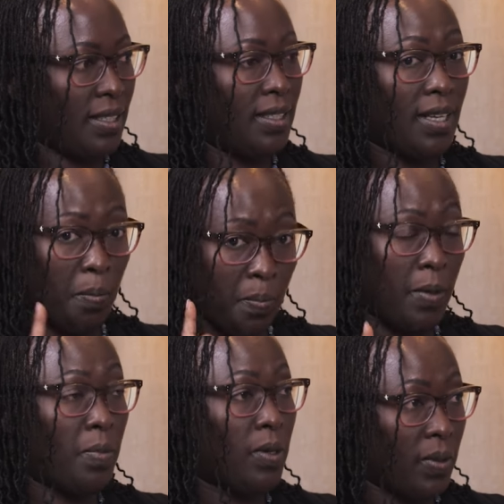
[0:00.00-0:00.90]
Mm. There are
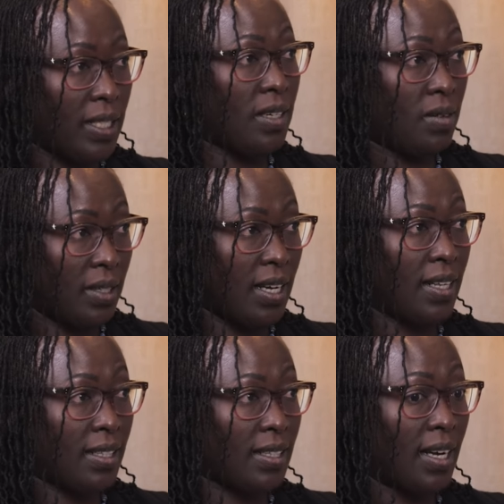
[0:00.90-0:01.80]
people waiting on the
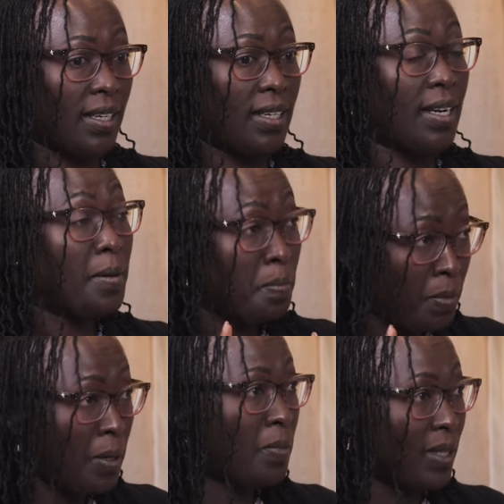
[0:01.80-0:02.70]
other side. Mm.
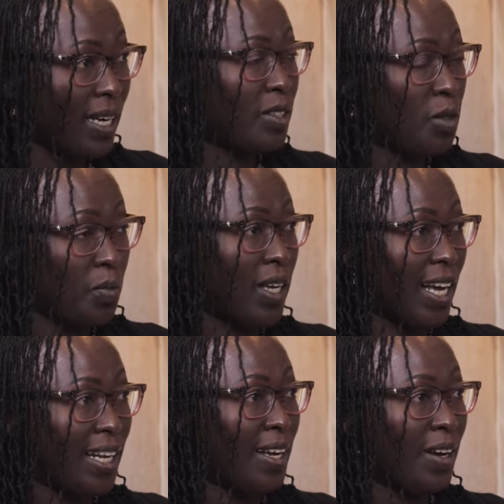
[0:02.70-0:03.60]
People get to
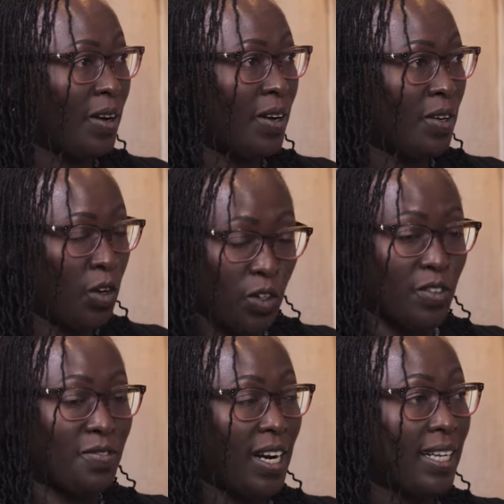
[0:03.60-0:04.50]
Moyale mm. not
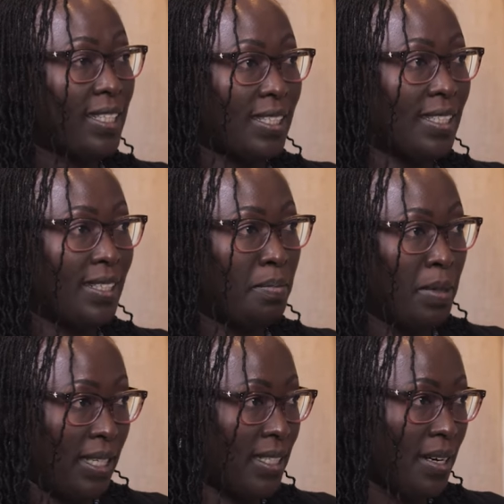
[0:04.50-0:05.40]
on flights mm.
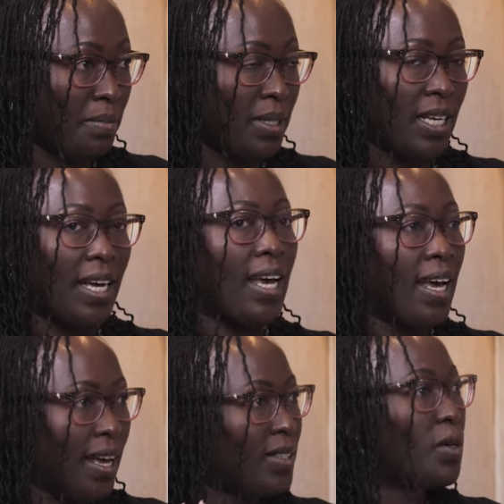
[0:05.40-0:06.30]
many times.
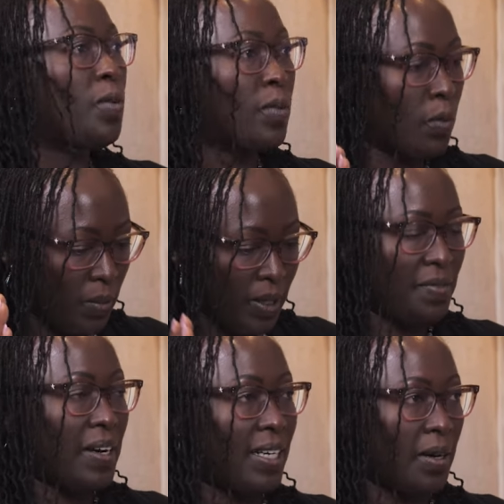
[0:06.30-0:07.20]
Mm. And so we will
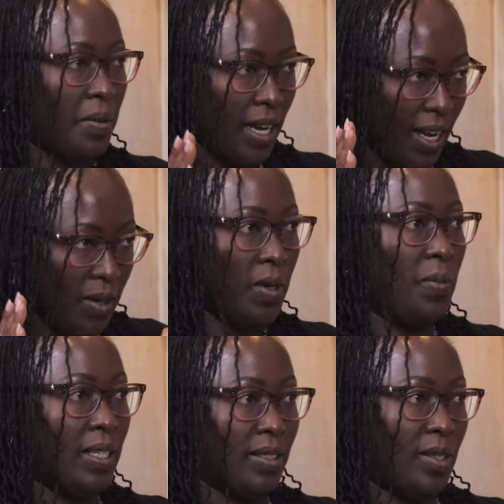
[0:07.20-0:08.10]
find a way and we
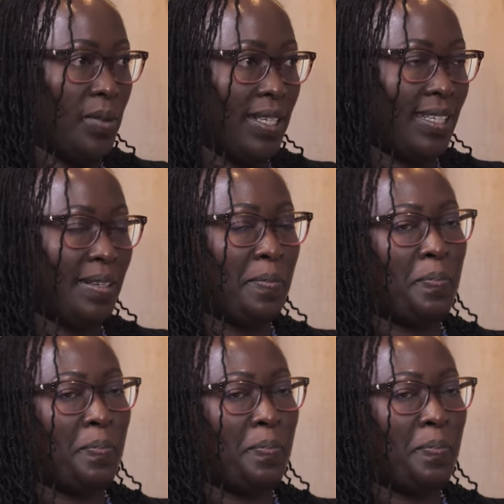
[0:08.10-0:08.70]
will do it.